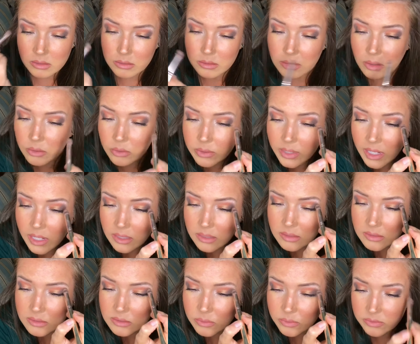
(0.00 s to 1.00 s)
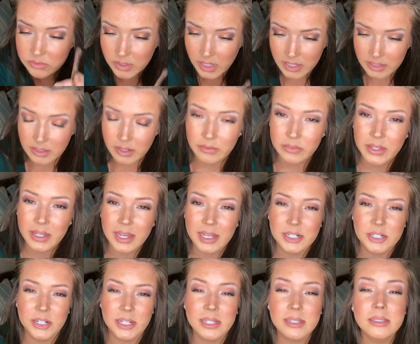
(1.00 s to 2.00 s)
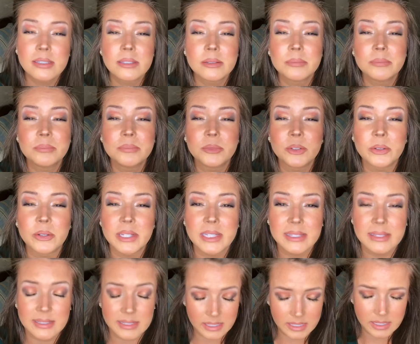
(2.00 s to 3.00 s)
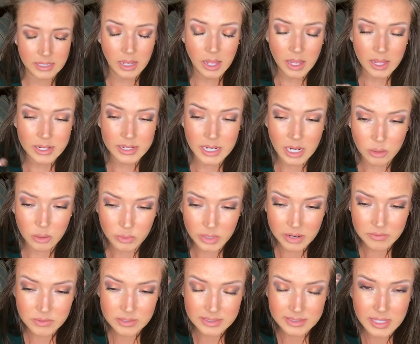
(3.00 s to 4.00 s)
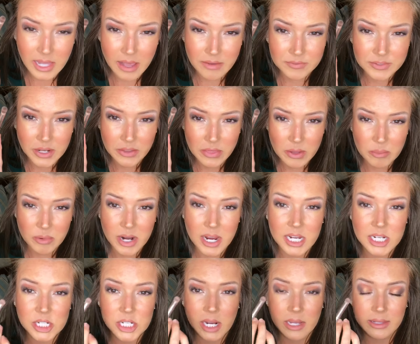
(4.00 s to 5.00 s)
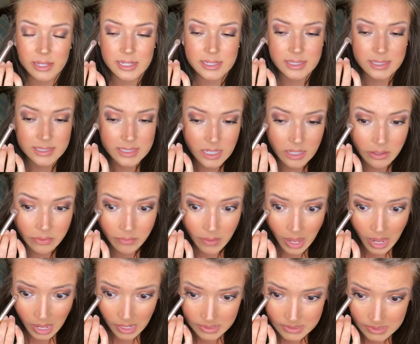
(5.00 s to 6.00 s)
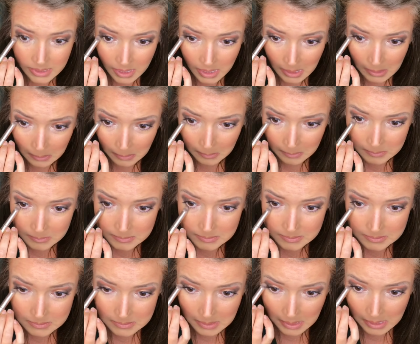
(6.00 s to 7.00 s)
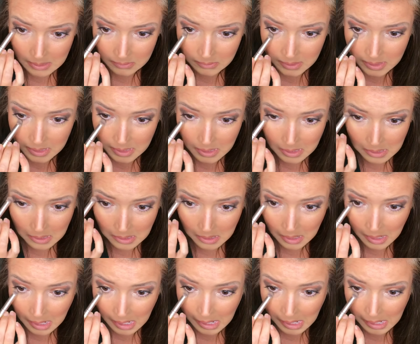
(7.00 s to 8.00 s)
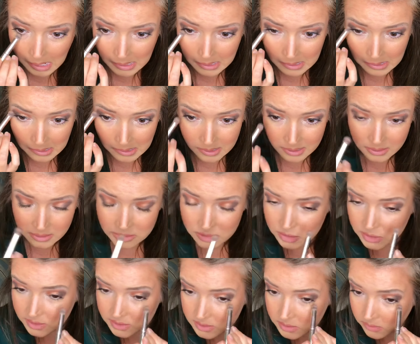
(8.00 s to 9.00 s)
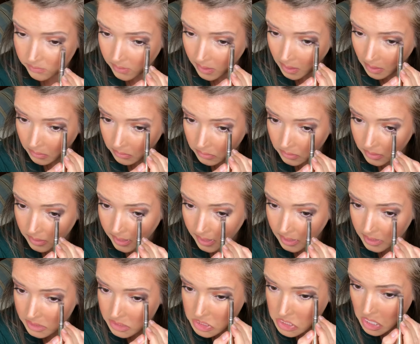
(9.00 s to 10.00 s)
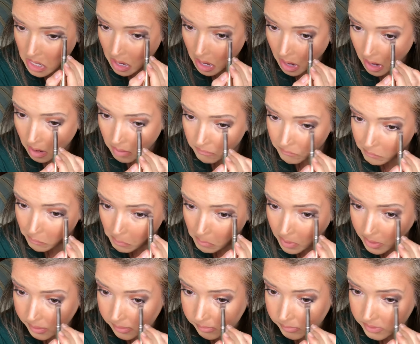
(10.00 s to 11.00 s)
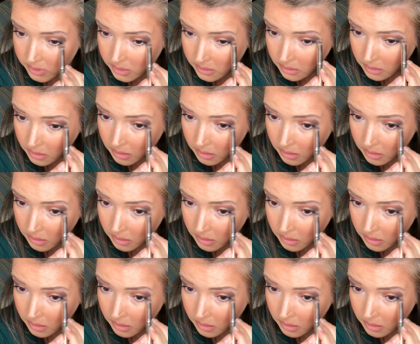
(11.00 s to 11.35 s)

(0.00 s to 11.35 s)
Okay, so we've got it on the edges, you can see. Now whatever's left on the brush, I like to take that and slightly add just to the outer edge of the bottom lid.